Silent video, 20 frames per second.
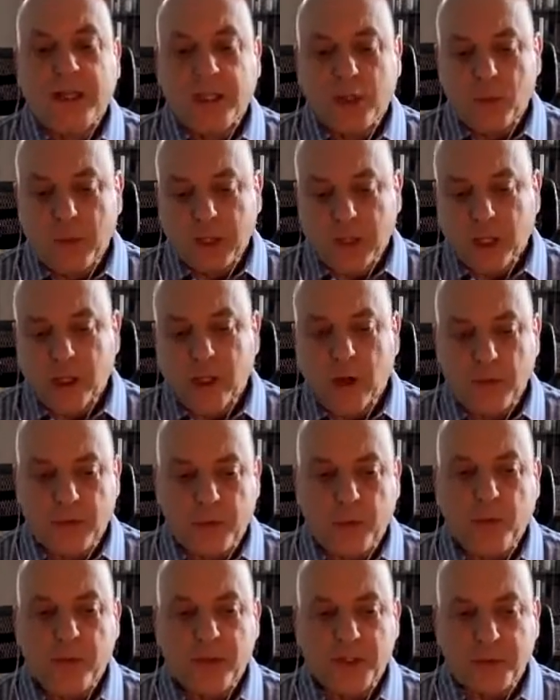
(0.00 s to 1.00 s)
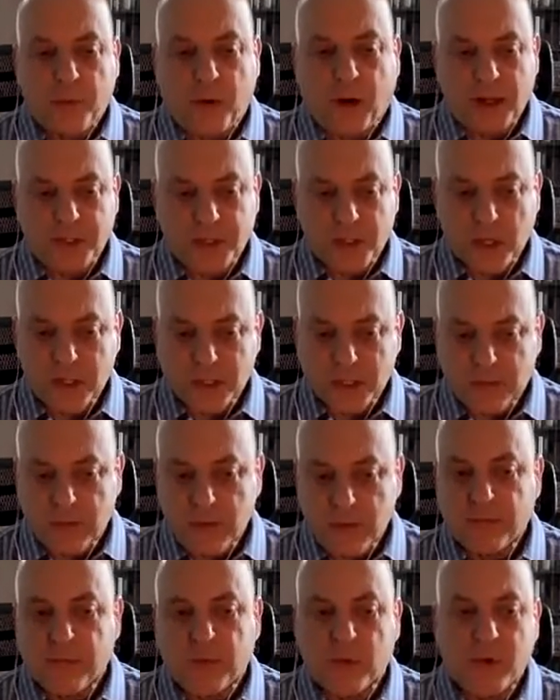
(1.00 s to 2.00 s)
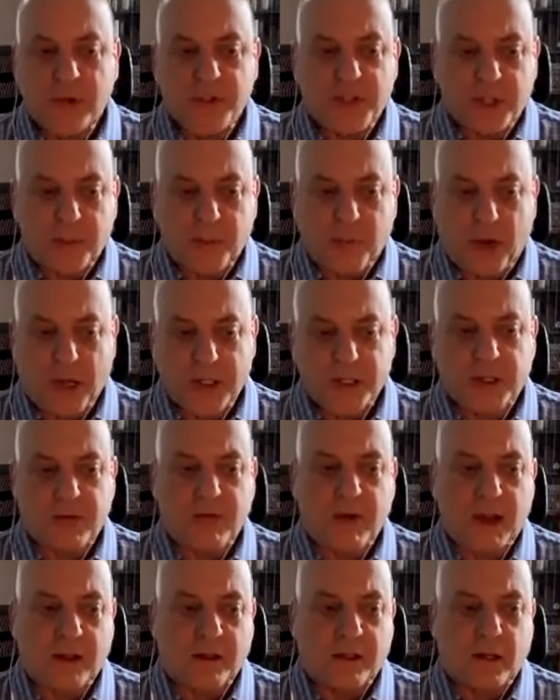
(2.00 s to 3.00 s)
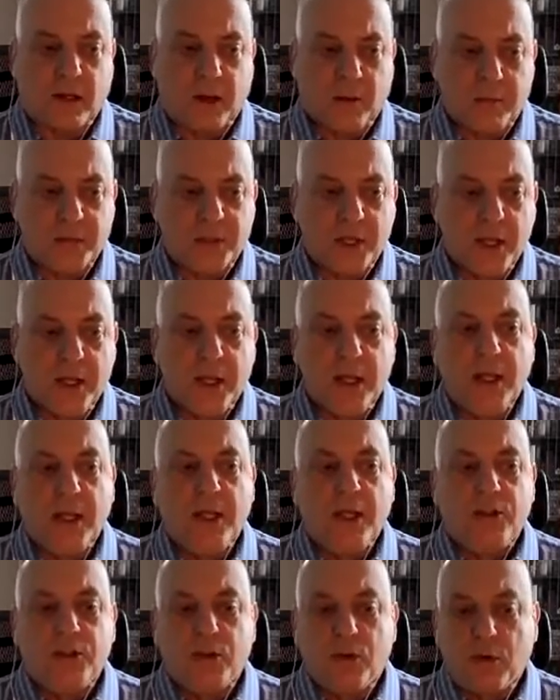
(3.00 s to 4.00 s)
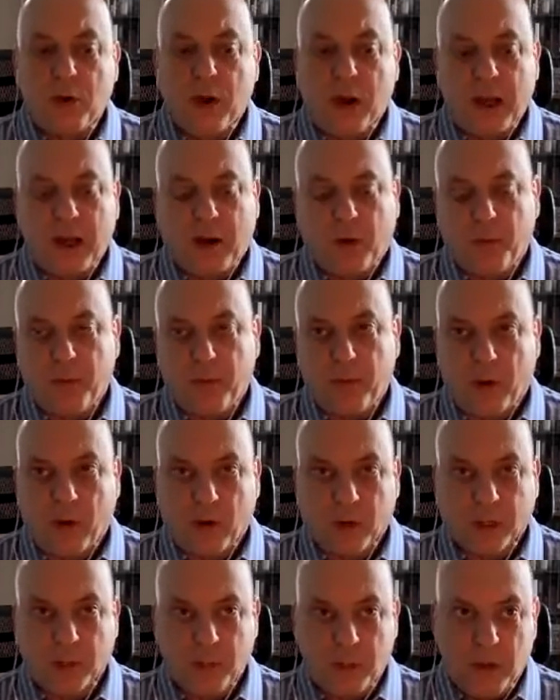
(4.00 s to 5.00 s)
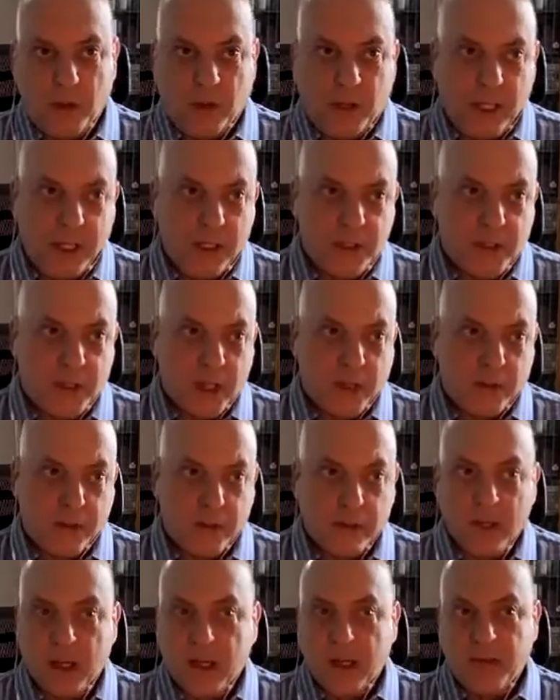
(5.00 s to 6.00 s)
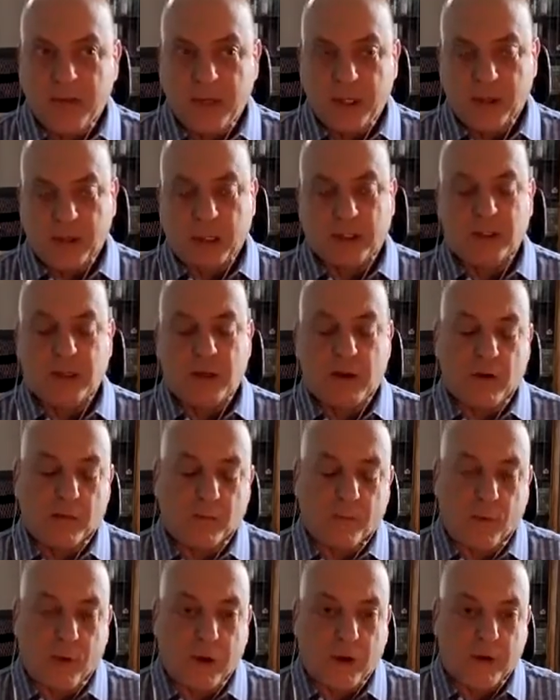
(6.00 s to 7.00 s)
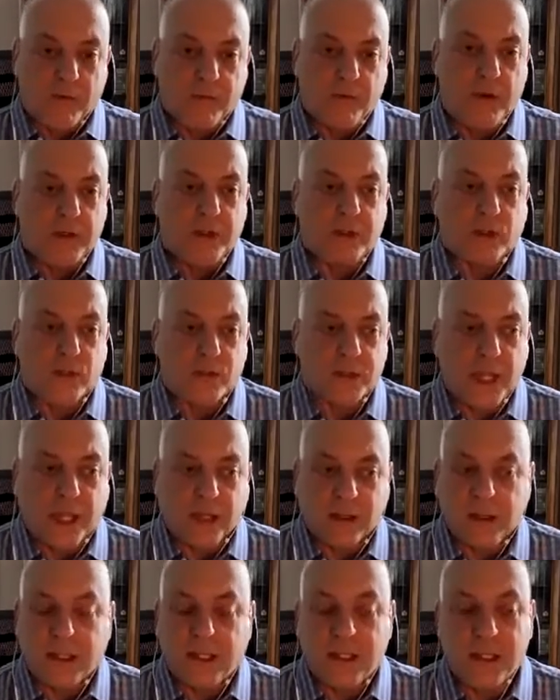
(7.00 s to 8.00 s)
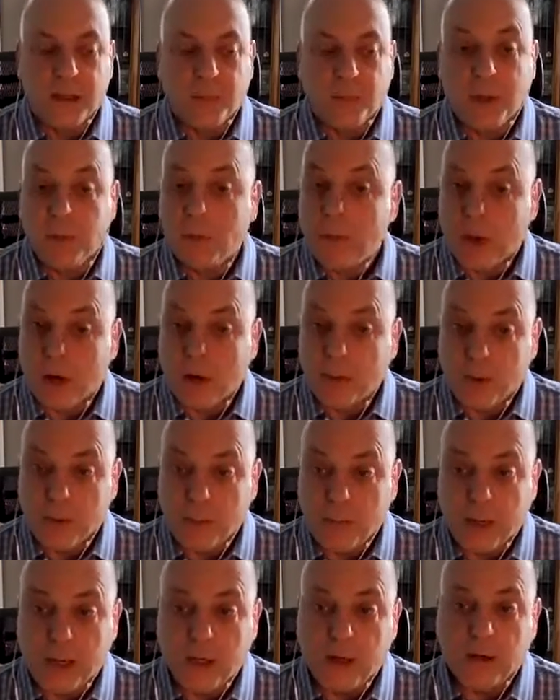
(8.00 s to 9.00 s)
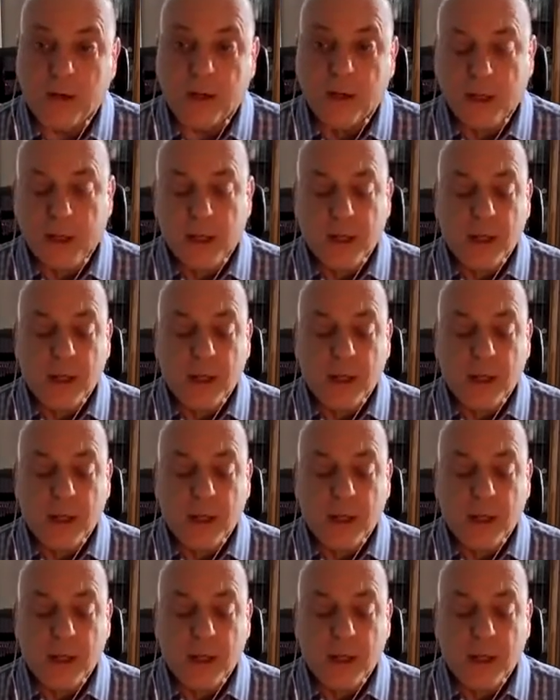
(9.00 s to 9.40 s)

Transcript: we can go through this process of influencing positive outcomes to help our communities and the elected and appointed officials that lead them be better prepared